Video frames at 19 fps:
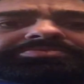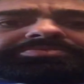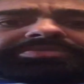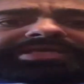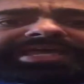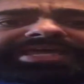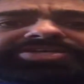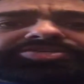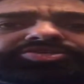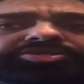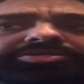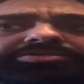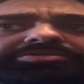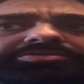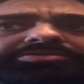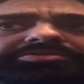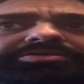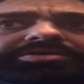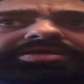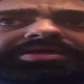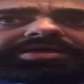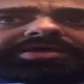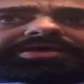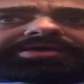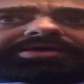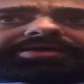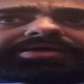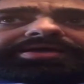cage.
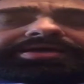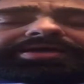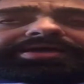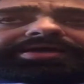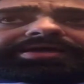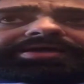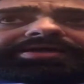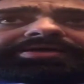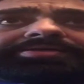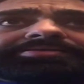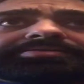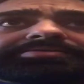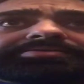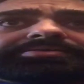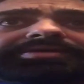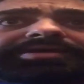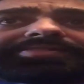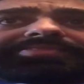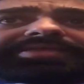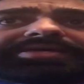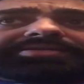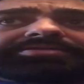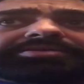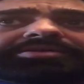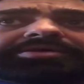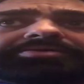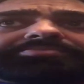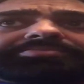And at that
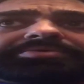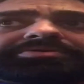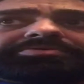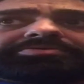time,